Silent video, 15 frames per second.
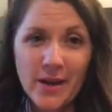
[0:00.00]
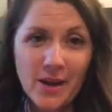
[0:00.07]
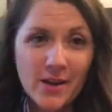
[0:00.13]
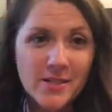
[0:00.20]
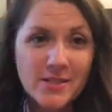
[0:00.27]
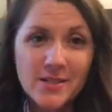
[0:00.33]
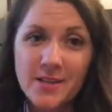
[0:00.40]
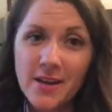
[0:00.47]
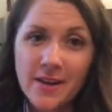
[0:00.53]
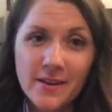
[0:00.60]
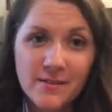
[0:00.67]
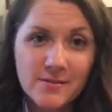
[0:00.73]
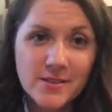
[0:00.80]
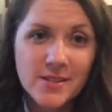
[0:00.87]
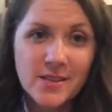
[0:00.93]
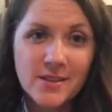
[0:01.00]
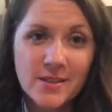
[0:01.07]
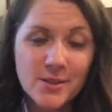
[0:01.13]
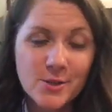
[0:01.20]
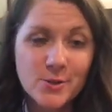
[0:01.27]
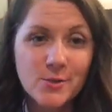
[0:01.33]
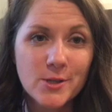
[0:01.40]
God saves the
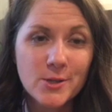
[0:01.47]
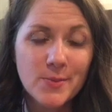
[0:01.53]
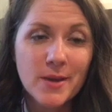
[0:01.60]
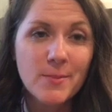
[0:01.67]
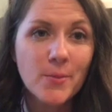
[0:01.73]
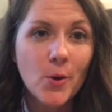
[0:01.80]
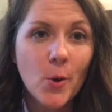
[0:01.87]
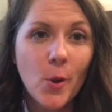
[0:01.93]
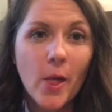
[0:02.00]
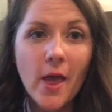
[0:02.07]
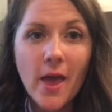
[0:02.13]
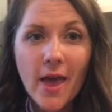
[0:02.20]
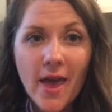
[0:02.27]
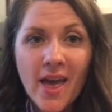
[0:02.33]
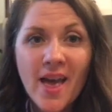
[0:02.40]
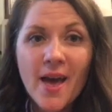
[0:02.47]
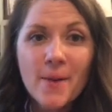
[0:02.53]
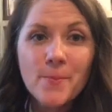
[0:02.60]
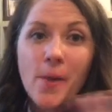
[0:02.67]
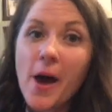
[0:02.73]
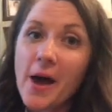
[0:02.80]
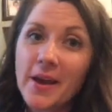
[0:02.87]
Jewish people.
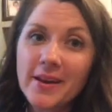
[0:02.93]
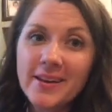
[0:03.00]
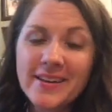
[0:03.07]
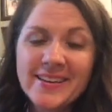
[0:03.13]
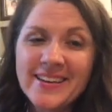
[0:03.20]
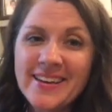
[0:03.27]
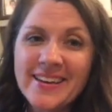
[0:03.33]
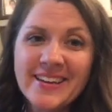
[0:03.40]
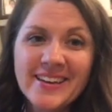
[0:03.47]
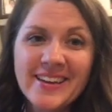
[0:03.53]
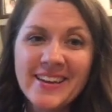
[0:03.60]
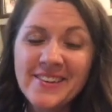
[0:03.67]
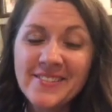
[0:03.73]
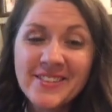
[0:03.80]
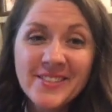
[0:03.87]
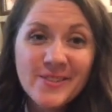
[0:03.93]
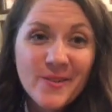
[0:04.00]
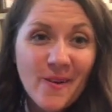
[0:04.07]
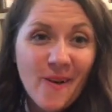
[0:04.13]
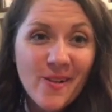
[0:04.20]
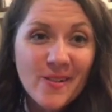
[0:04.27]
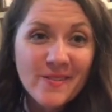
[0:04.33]
But even through
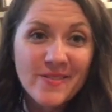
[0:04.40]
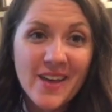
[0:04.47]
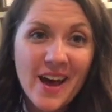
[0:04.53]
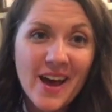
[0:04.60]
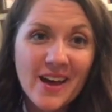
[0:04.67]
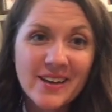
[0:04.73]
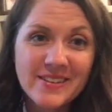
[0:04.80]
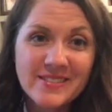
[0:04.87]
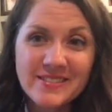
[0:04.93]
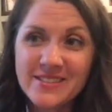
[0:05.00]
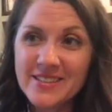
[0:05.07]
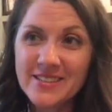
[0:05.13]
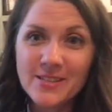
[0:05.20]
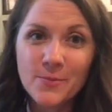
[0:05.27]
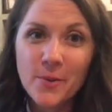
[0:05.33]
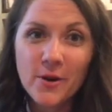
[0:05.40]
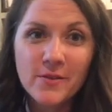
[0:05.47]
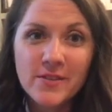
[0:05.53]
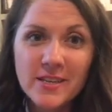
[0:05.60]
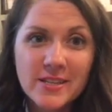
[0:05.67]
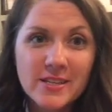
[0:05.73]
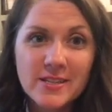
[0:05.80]
all of that, it's a
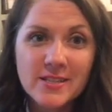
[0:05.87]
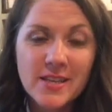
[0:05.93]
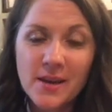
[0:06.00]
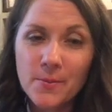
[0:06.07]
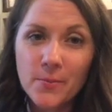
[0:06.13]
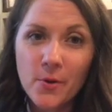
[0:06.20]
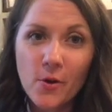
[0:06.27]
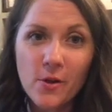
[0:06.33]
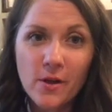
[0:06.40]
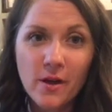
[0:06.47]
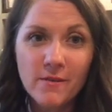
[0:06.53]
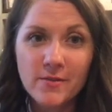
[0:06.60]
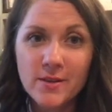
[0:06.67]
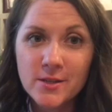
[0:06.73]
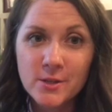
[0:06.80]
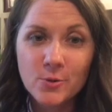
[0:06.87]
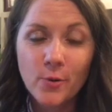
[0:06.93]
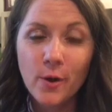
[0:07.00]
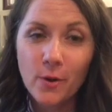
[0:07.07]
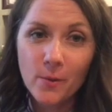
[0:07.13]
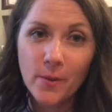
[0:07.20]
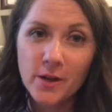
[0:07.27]
perfect example of this
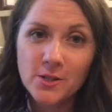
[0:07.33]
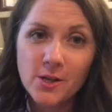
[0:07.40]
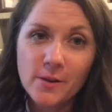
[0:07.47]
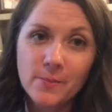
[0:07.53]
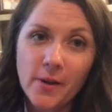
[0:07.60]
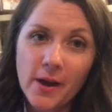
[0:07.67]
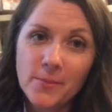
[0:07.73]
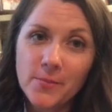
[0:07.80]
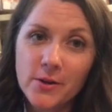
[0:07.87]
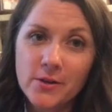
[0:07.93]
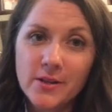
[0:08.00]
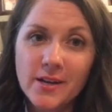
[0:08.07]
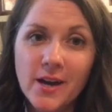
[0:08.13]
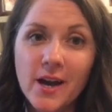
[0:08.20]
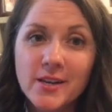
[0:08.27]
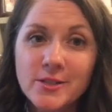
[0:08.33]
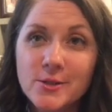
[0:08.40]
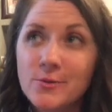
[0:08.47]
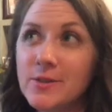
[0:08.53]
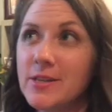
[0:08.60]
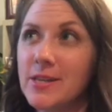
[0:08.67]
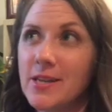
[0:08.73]
quote by John Piper that God is
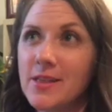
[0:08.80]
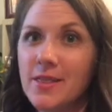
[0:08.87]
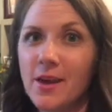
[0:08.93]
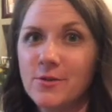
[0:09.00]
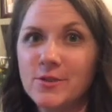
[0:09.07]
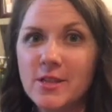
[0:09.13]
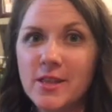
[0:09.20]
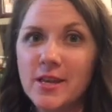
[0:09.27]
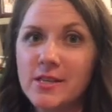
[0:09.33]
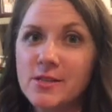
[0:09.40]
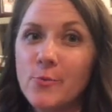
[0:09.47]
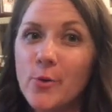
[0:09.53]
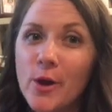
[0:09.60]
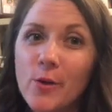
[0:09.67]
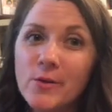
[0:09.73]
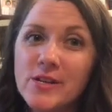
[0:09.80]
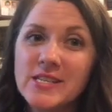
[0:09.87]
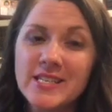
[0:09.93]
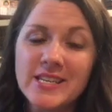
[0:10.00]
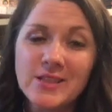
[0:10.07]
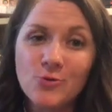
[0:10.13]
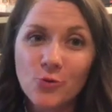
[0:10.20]
doing 10,000 things and we only
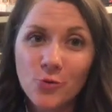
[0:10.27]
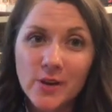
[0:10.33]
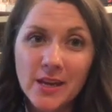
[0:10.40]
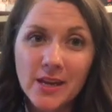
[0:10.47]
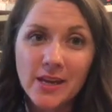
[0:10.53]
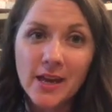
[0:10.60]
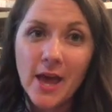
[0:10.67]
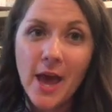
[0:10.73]
see 3.